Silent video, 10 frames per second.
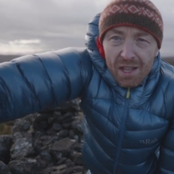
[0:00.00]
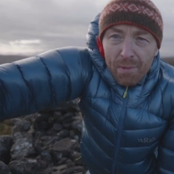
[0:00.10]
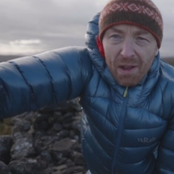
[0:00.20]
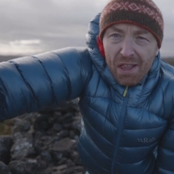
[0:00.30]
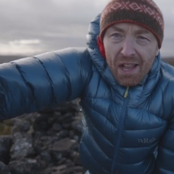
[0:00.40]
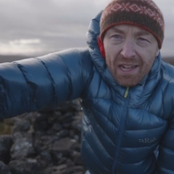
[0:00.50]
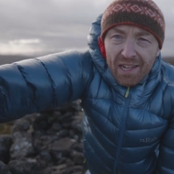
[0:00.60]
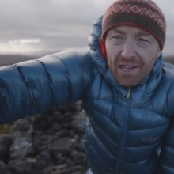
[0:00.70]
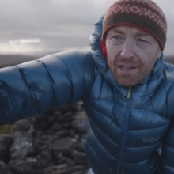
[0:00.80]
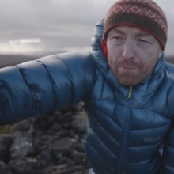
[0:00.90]
It's my
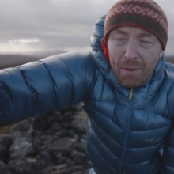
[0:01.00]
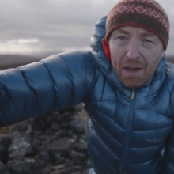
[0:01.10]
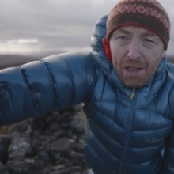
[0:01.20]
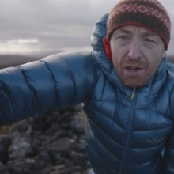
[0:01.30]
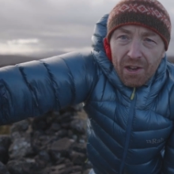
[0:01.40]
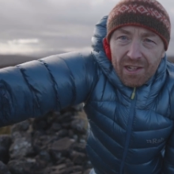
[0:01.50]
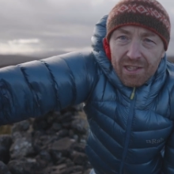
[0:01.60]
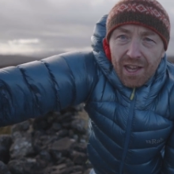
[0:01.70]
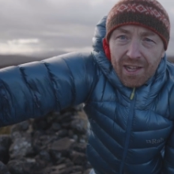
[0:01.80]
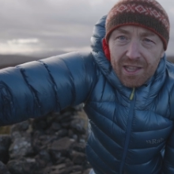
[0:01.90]
second Panasonic
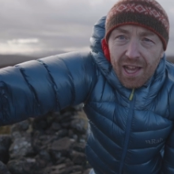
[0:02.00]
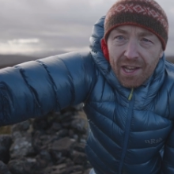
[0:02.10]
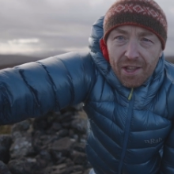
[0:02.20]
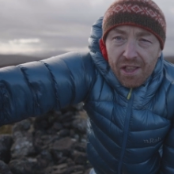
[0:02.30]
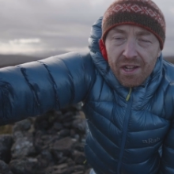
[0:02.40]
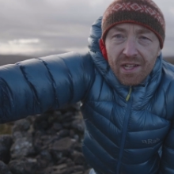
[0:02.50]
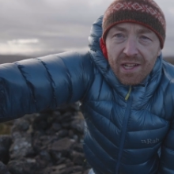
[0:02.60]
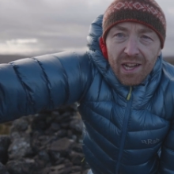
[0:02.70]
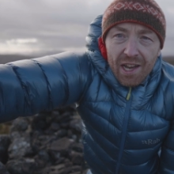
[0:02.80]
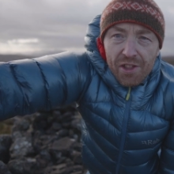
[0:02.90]
Leica lens,
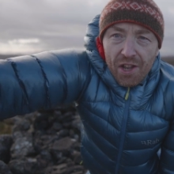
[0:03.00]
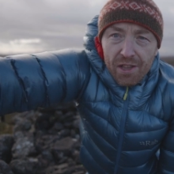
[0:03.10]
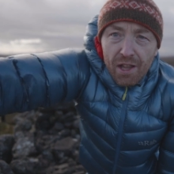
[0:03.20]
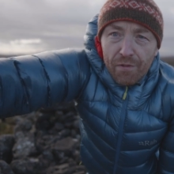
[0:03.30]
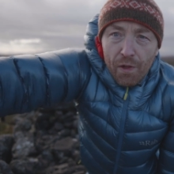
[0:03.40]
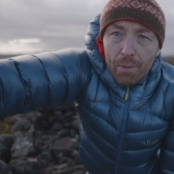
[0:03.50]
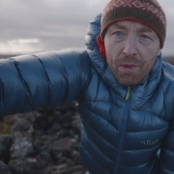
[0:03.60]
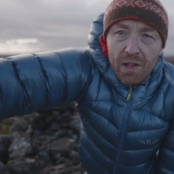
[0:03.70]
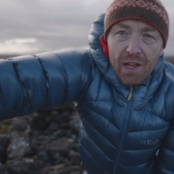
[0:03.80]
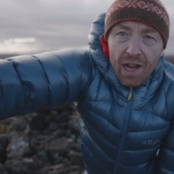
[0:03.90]
and I just love them.
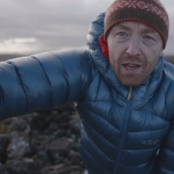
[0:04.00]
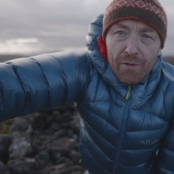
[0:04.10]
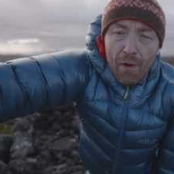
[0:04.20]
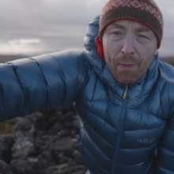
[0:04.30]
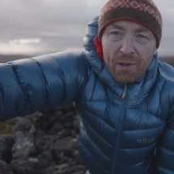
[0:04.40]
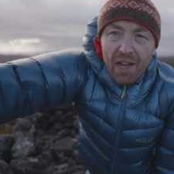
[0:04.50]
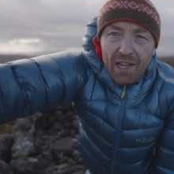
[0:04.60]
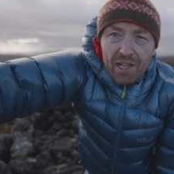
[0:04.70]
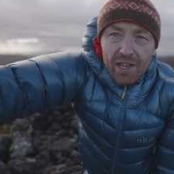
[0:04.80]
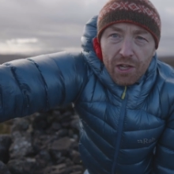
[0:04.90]
I never
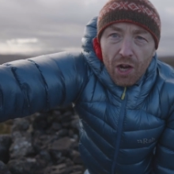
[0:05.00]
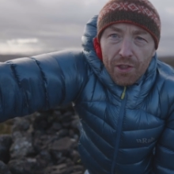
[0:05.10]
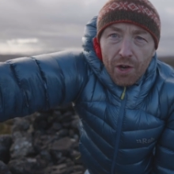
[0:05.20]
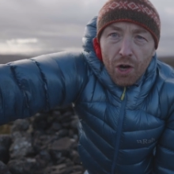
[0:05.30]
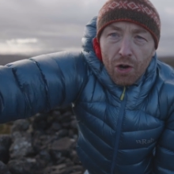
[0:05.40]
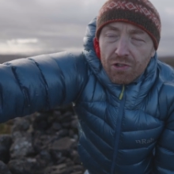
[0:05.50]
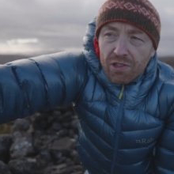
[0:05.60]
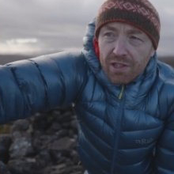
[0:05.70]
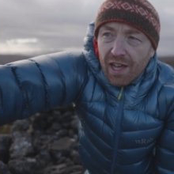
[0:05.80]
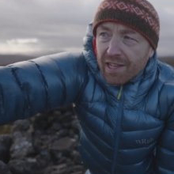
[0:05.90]
particularly got the
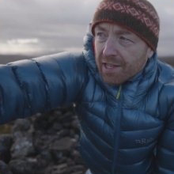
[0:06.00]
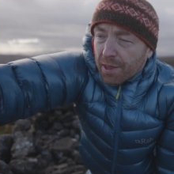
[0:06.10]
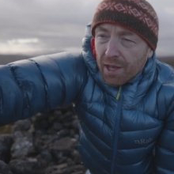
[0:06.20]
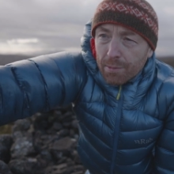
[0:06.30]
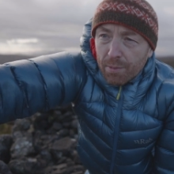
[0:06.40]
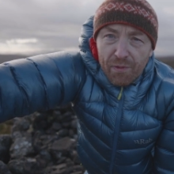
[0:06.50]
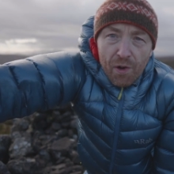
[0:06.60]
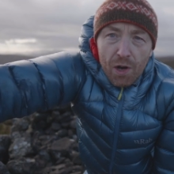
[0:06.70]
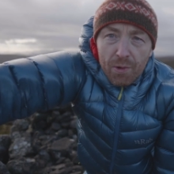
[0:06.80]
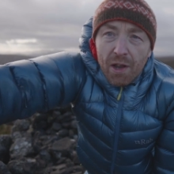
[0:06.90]
whole Leica thing
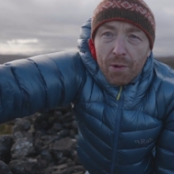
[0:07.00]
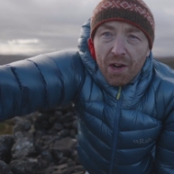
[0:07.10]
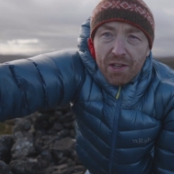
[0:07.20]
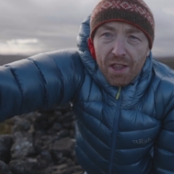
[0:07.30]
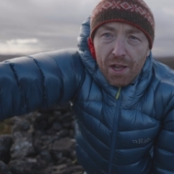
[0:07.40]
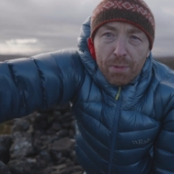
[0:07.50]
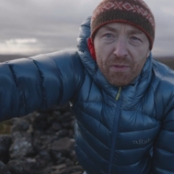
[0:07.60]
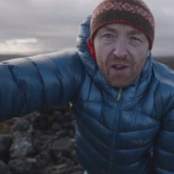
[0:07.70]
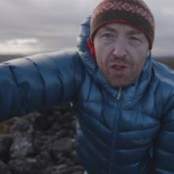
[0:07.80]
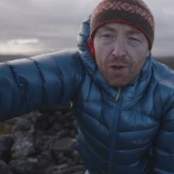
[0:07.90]
before when I worked as a
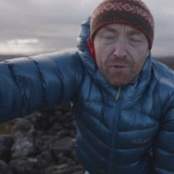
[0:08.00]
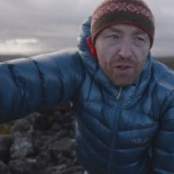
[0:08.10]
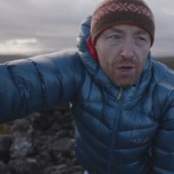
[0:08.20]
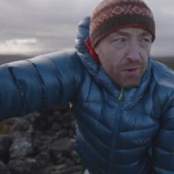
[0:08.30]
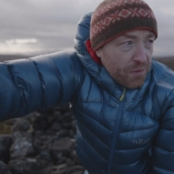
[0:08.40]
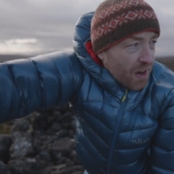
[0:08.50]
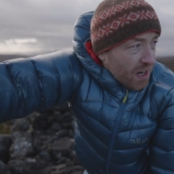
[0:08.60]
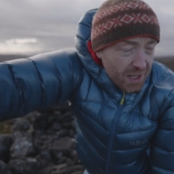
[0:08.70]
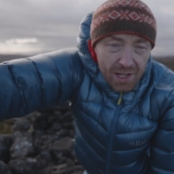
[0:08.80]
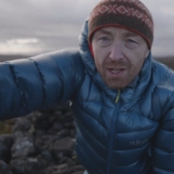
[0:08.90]
professional photographer.
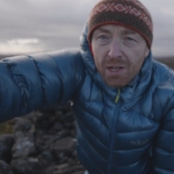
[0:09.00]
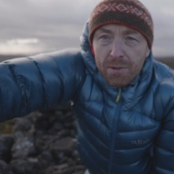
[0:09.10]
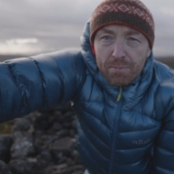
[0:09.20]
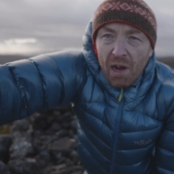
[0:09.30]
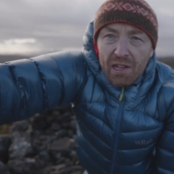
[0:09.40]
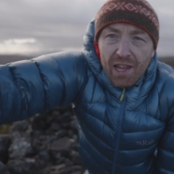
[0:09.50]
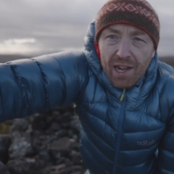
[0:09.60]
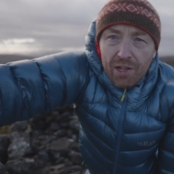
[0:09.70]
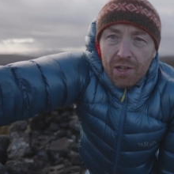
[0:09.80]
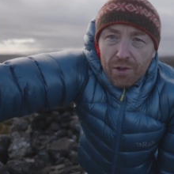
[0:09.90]
Partly
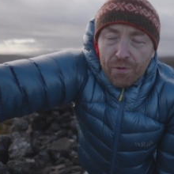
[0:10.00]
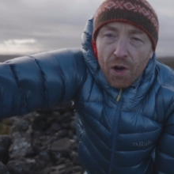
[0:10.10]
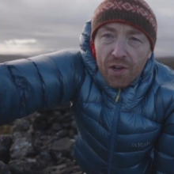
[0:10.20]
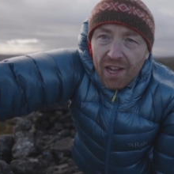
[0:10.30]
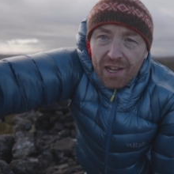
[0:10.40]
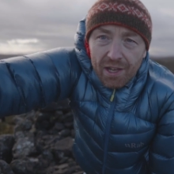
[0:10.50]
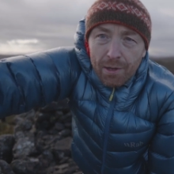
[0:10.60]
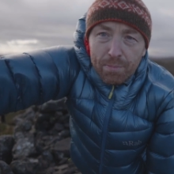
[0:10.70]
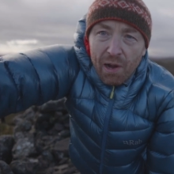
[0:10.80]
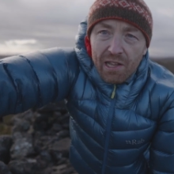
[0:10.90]
I couldn't afford it,
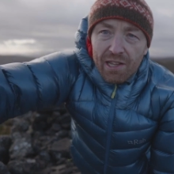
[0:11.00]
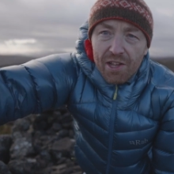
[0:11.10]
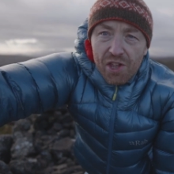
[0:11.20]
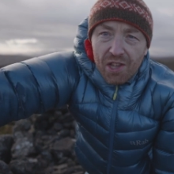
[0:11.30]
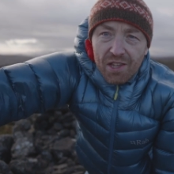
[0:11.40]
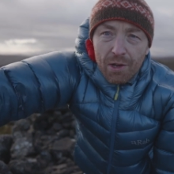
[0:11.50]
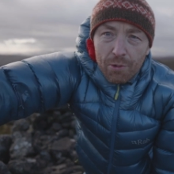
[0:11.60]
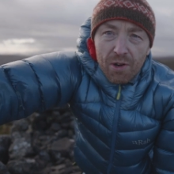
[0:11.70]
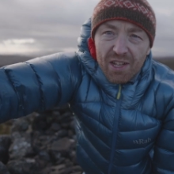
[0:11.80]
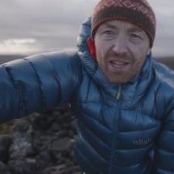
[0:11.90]
and partly I just didn't
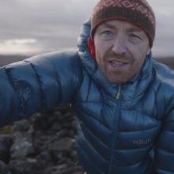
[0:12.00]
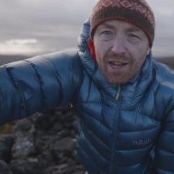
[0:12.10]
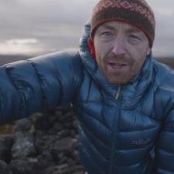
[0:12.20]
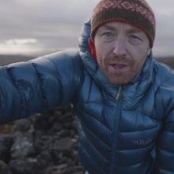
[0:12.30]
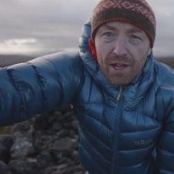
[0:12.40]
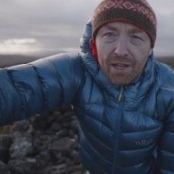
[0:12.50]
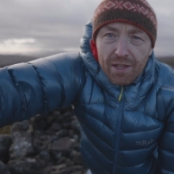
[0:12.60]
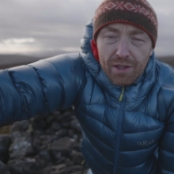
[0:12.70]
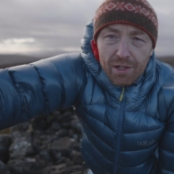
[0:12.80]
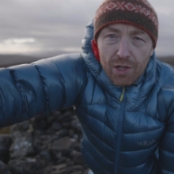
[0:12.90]
really like the
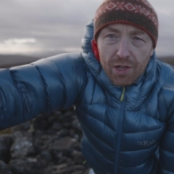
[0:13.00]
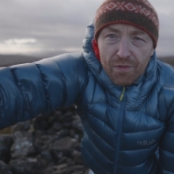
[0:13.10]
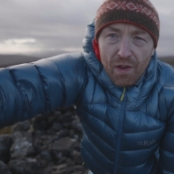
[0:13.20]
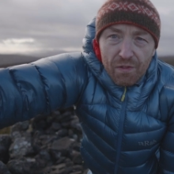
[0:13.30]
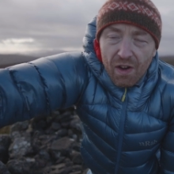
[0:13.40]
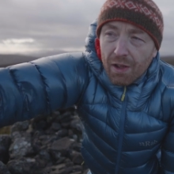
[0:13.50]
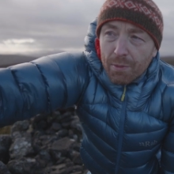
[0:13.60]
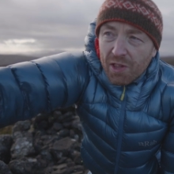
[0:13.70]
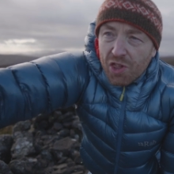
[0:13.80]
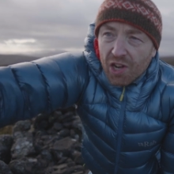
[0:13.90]
look of it very
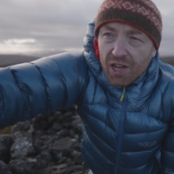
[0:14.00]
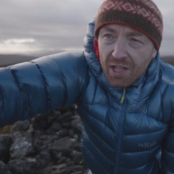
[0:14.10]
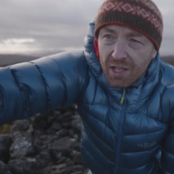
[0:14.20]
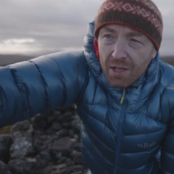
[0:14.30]
much at